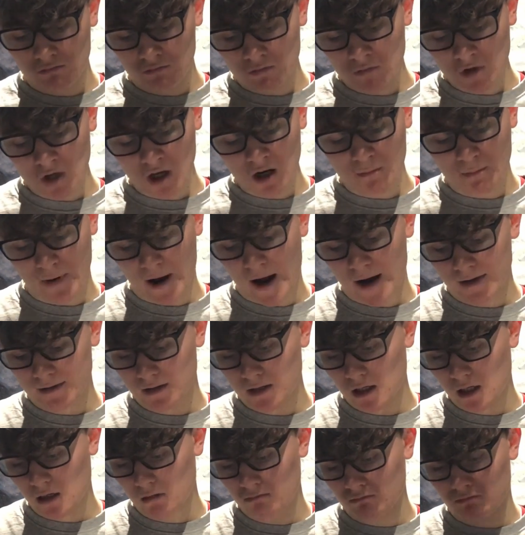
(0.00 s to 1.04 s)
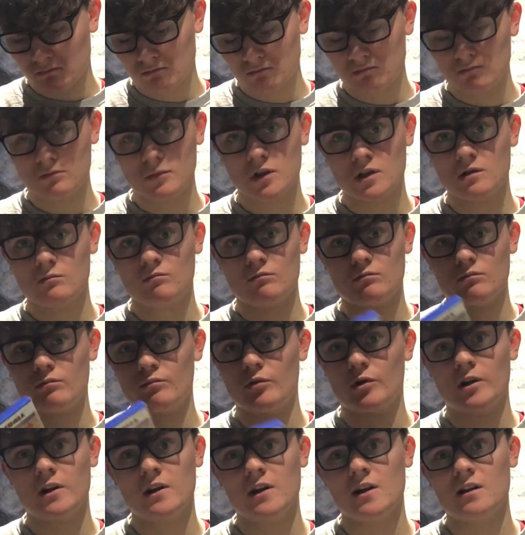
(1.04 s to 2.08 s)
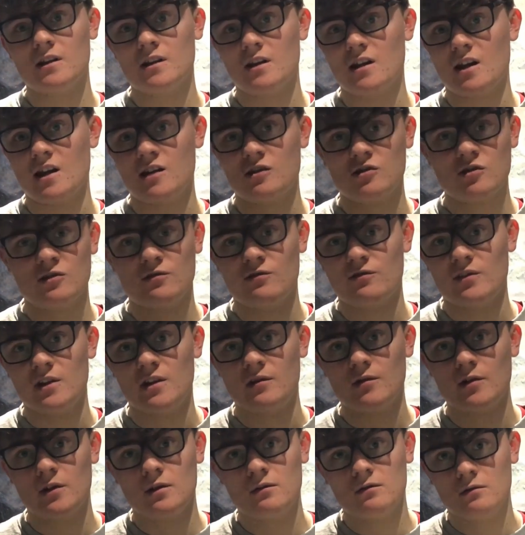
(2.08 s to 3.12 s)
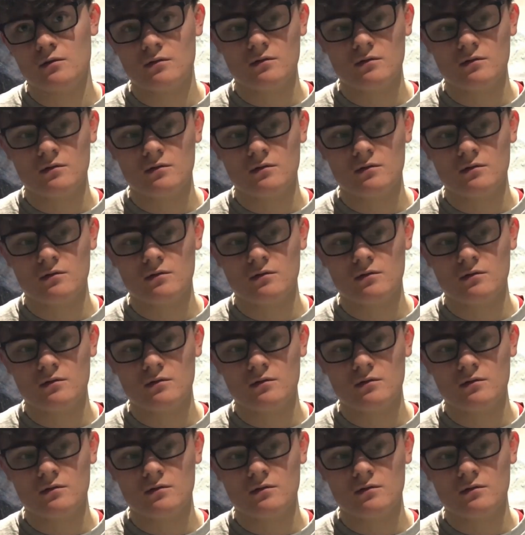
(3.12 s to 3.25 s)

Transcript: not a bad game. But at the end of the day, it's just FIFA.